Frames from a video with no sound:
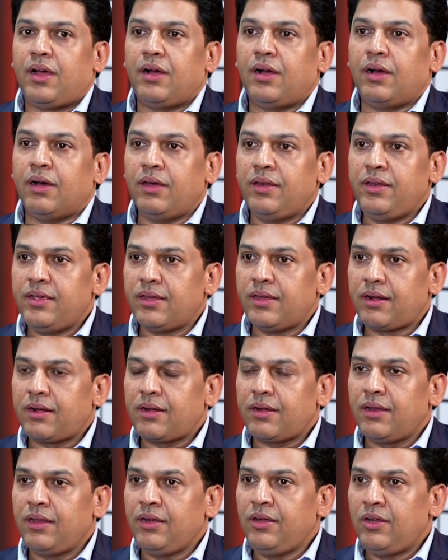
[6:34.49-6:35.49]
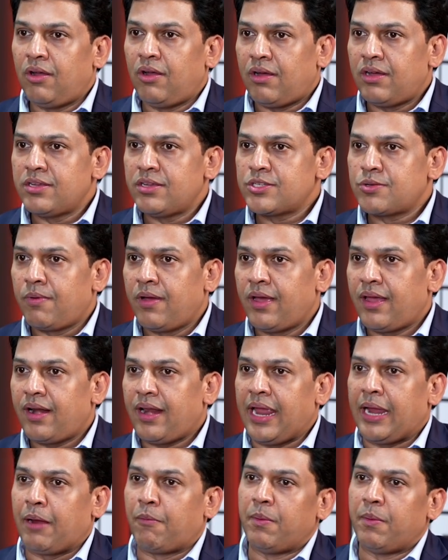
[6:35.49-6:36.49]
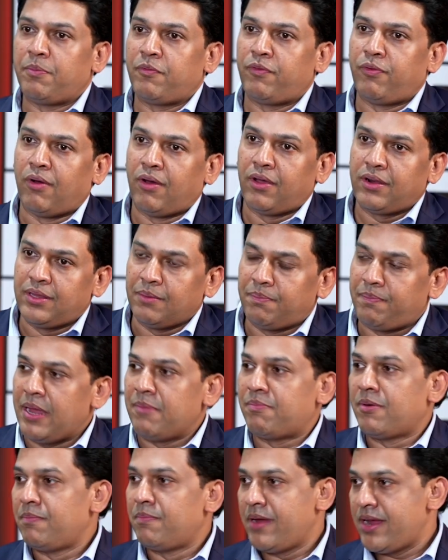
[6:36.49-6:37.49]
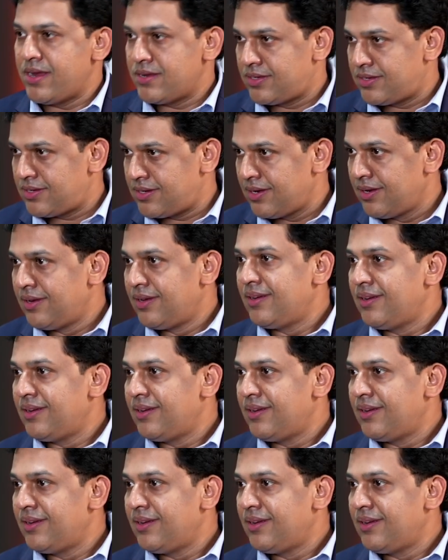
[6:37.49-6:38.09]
Earlier laws were equipped for the paper-based